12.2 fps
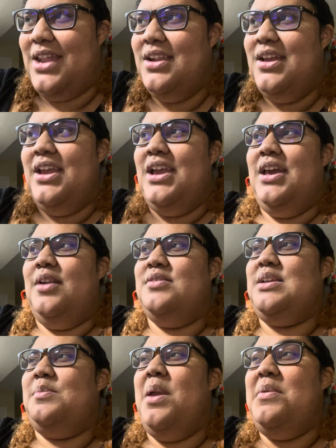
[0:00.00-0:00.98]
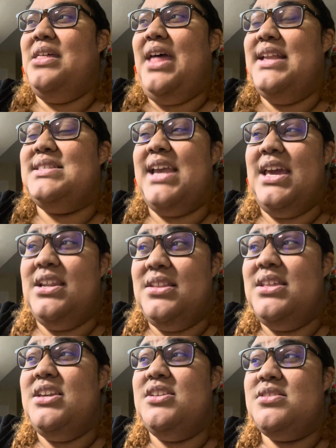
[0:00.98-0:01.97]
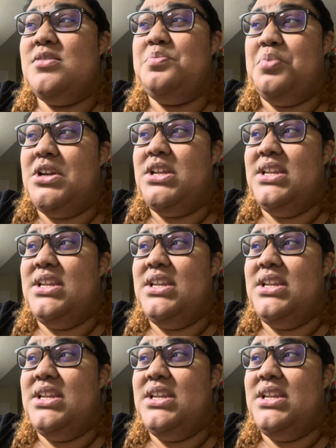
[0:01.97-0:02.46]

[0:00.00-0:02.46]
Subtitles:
And I was like, maybe like 10 of these are pretty